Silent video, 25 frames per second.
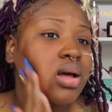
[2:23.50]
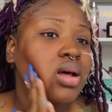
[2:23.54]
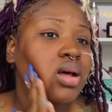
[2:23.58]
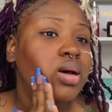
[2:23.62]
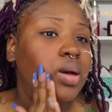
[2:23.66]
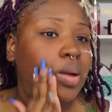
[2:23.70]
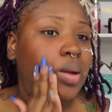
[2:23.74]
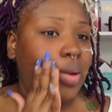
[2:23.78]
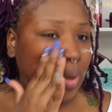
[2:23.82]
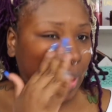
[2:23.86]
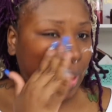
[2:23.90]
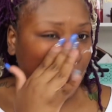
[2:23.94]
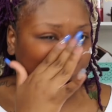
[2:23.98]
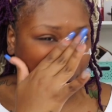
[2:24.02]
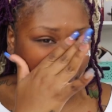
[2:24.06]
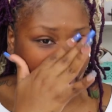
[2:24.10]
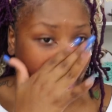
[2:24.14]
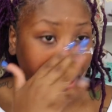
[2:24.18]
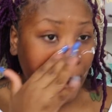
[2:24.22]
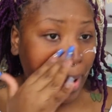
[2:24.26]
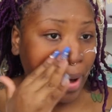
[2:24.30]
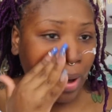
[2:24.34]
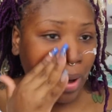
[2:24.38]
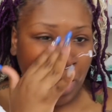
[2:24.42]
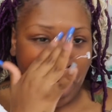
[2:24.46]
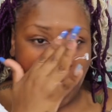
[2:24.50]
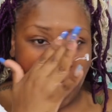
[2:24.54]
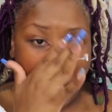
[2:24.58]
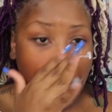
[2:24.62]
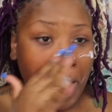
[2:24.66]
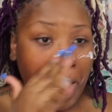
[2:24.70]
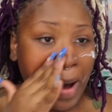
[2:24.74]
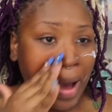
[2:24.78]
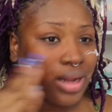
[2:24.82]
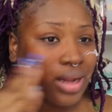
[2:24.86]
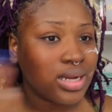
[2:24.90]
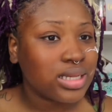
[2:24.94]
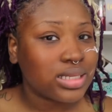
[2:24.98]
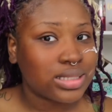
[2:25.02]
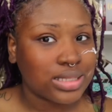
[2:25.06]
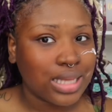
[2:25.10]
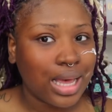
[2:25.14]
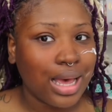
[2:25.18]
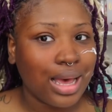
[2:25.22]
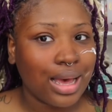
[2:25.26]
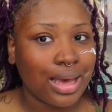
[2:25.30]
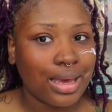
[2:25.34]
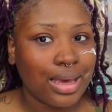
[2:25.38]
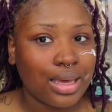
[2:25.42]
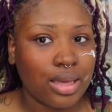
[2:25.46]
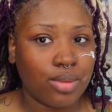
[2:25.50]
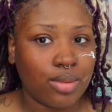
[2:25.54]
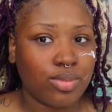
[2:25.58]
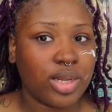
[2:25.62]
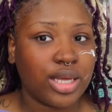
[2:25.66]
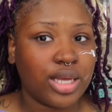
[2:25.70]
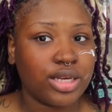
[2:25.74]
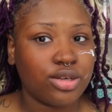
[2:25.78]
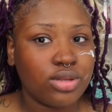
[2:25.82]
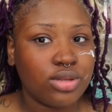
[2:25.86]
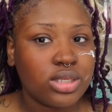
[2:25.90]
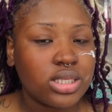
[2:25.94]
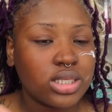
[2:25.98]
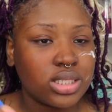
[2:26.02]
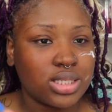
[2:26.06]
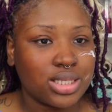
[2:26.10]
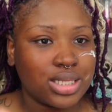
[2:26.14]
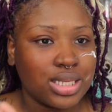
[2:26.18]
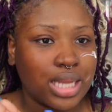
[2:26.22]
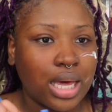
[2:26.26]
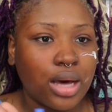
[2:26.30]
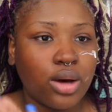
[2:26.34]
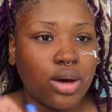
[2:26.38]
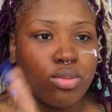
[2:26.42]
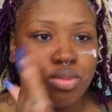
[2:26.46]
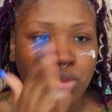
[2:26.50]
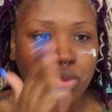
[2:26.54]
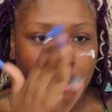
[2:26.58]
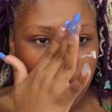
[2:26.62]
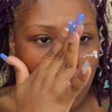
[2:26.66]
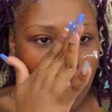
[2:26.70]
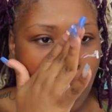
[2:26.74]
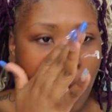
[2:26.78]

Like, kind of sighing him. Like, you need to chill out, bro.